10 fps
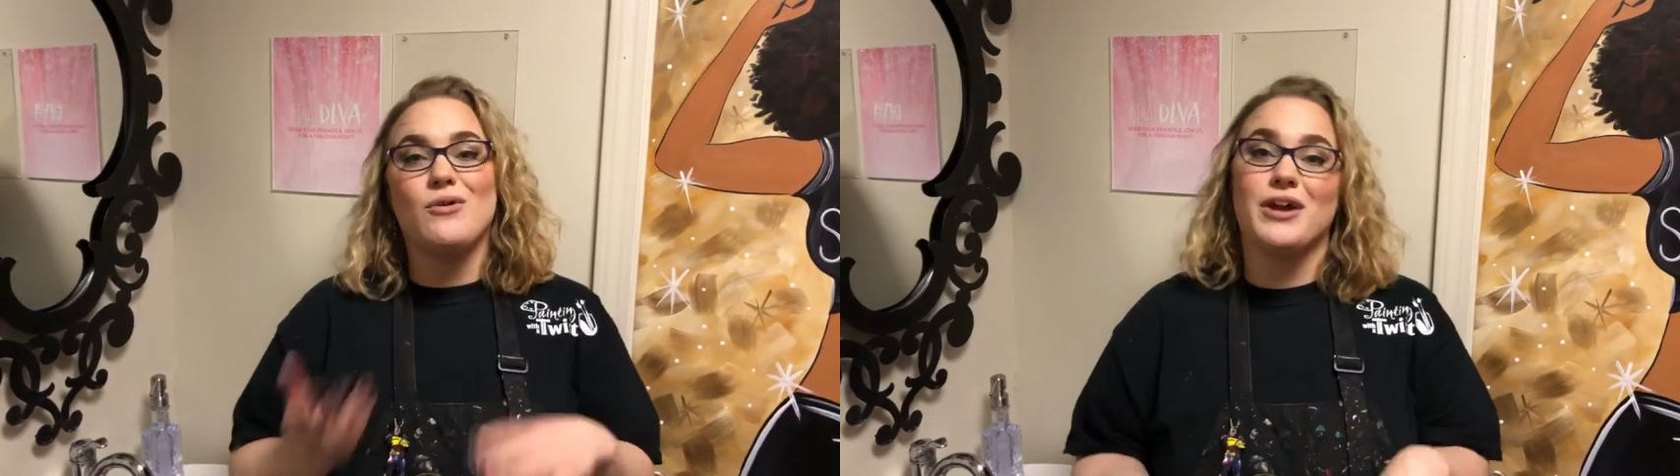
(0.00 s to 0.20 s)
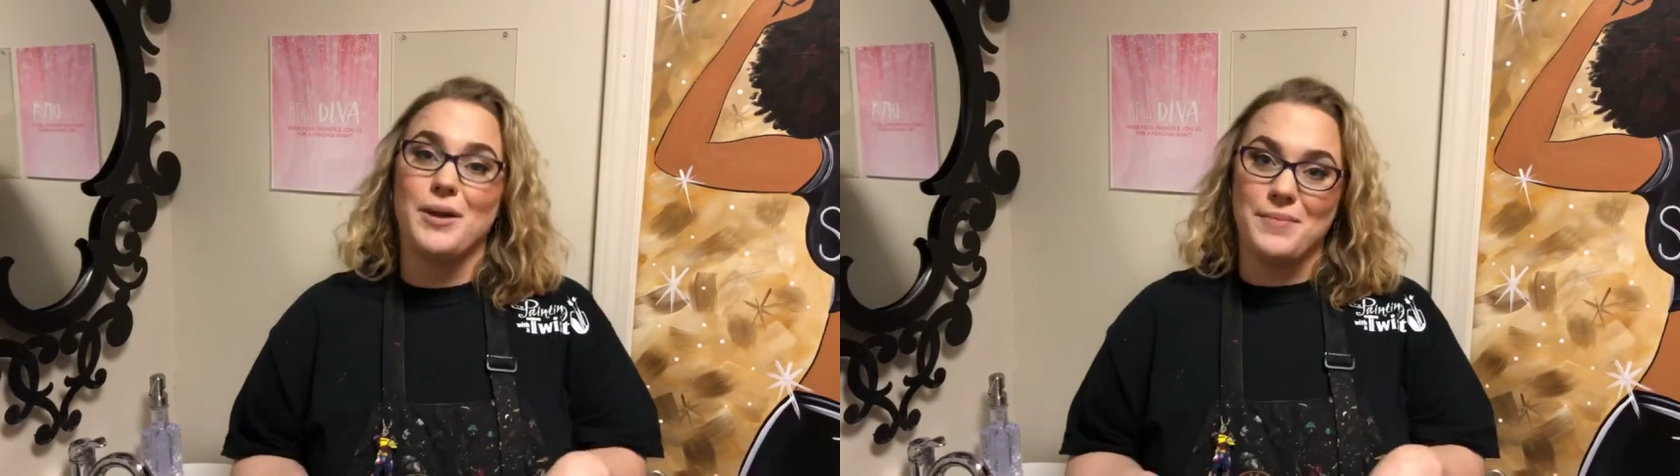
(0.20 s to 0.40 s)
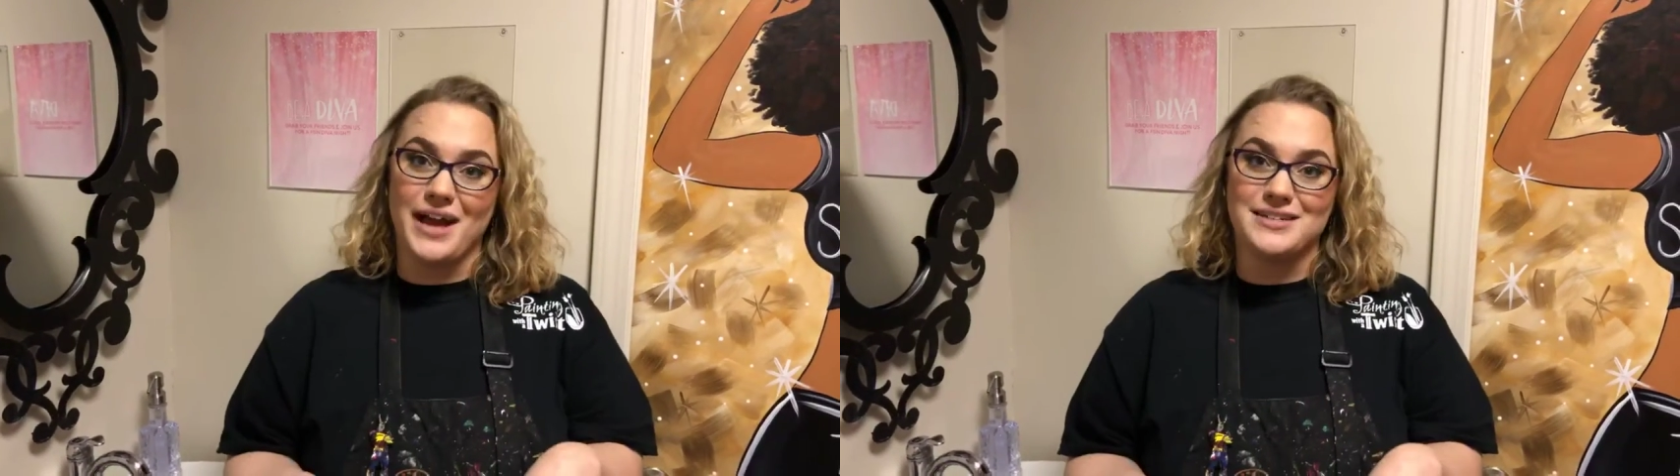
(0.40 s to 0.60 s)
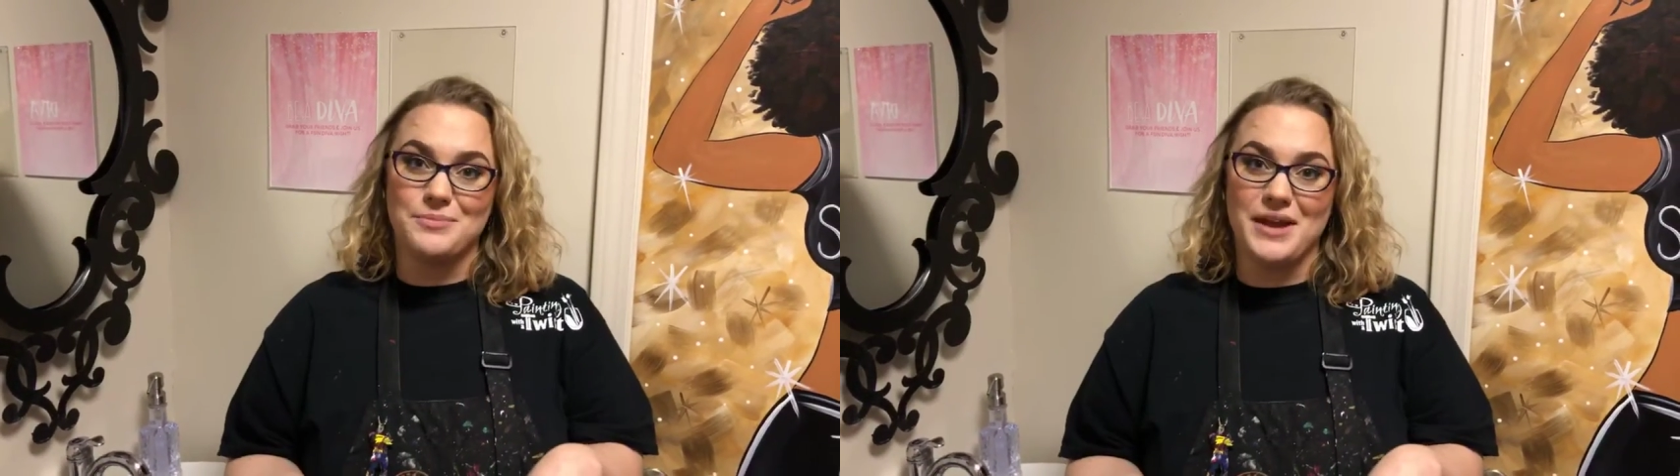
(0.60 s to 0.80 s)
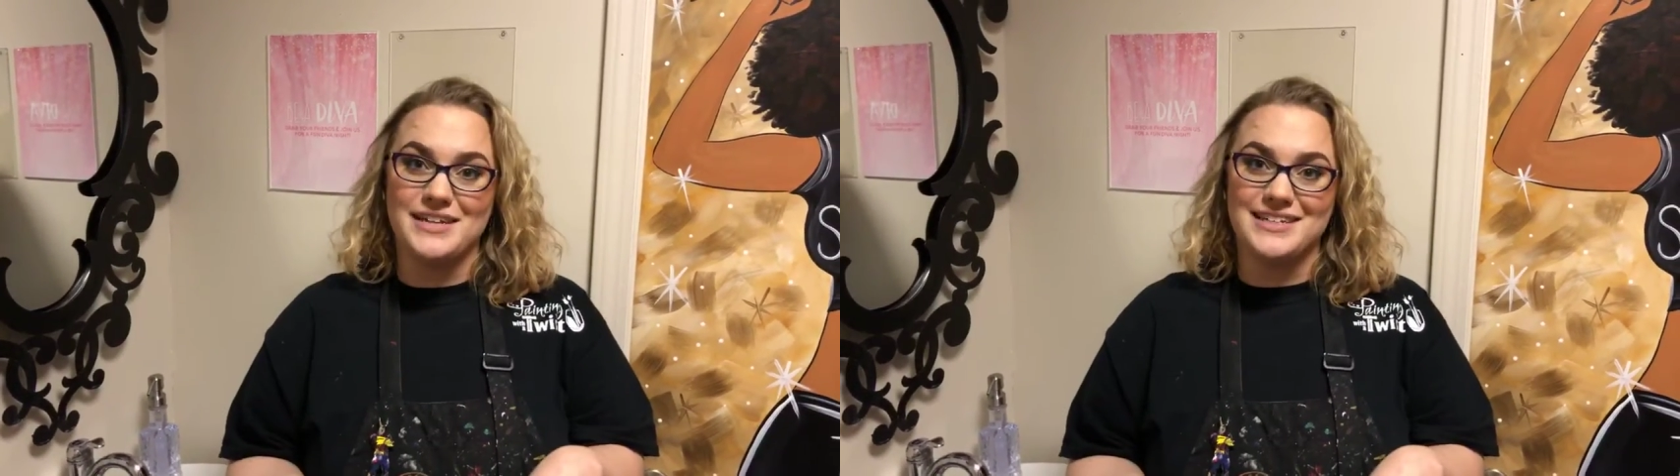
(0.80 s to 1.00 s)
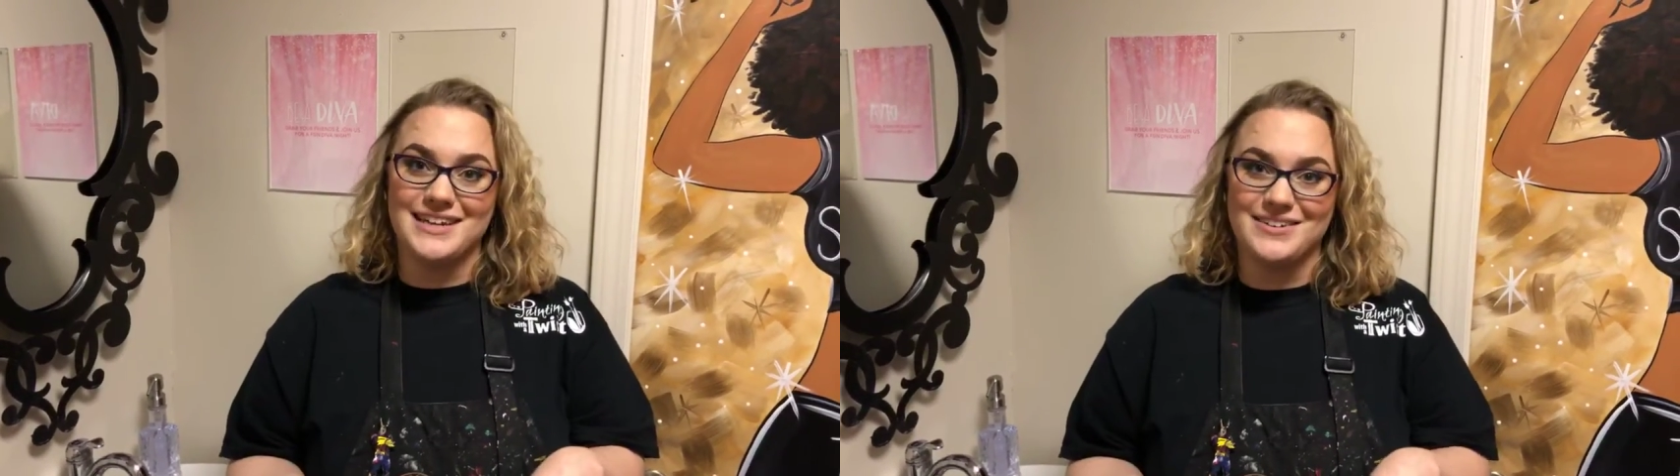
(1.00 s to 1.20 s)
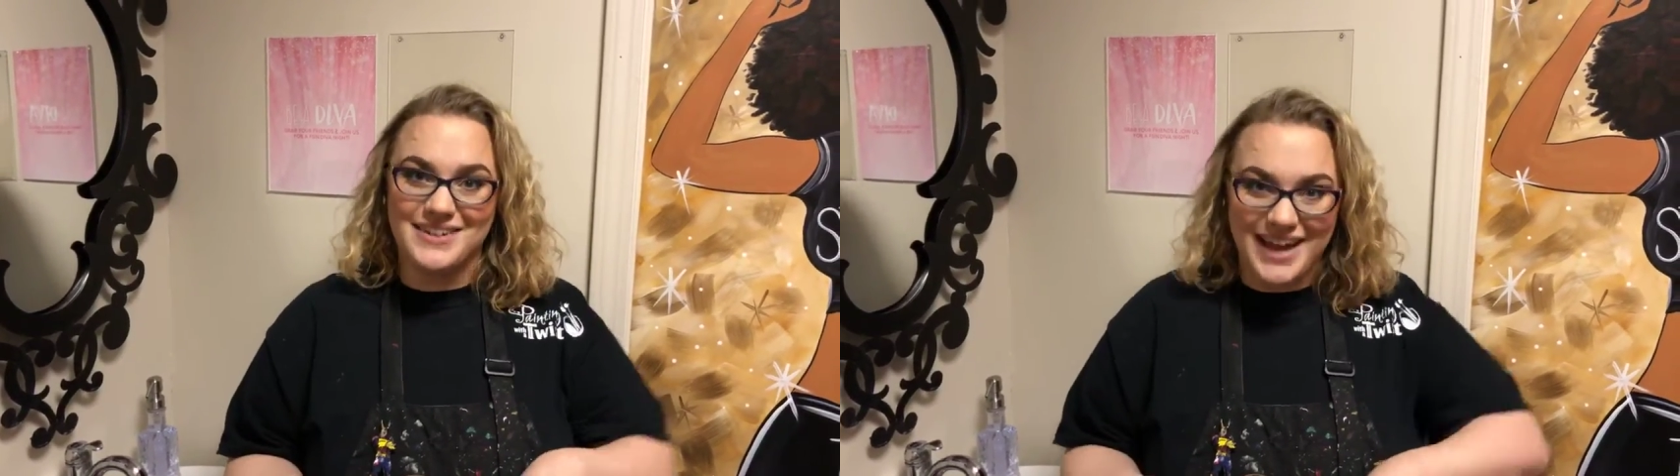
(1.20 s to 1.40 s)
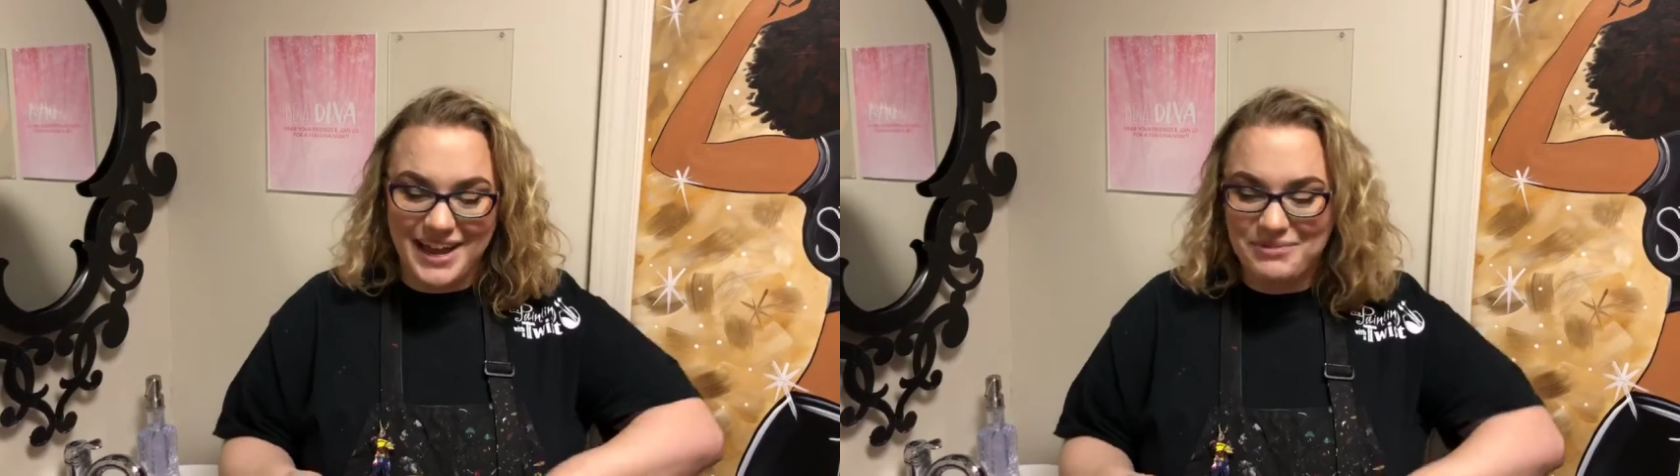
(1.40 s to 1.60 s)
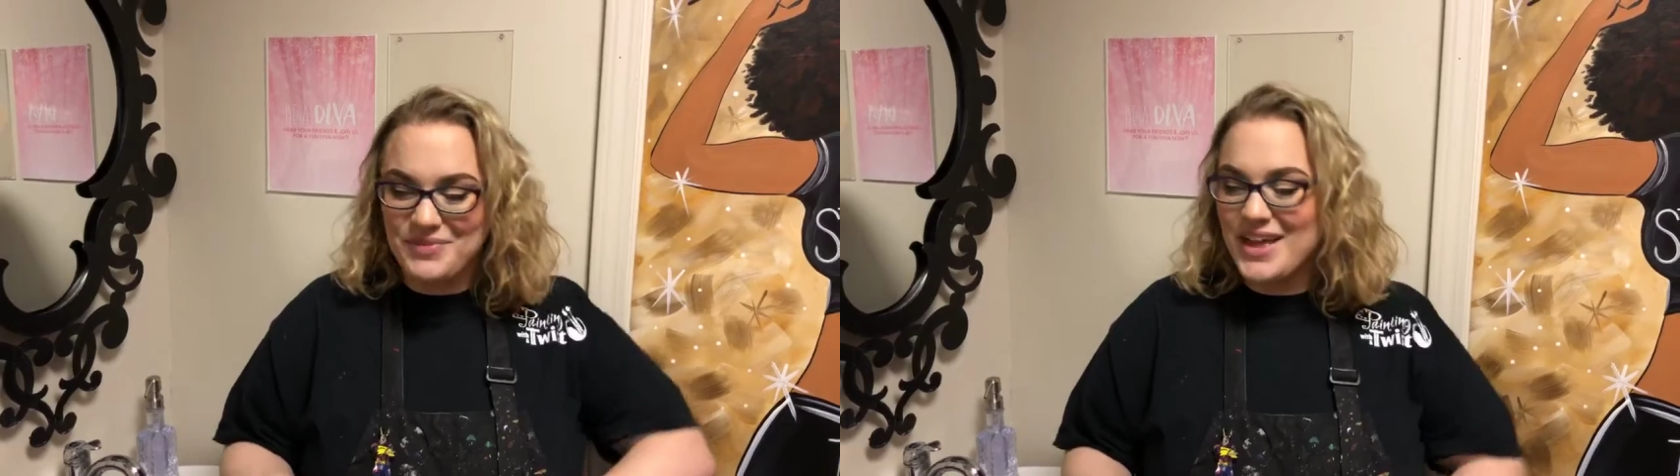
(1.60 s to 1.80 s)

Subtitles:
get back to painting, okay?